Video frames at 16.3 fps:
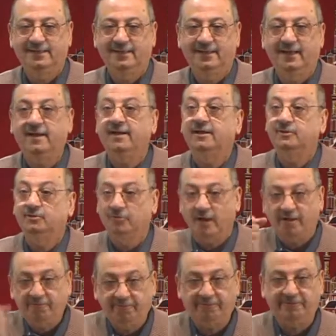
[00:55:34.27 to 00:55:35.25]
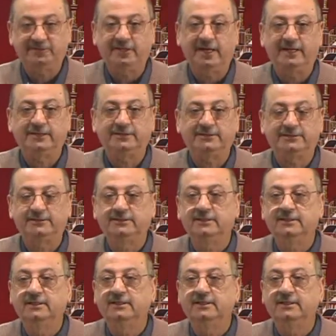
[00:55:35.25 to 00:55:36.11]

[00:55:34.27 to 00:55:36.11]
To emphasize.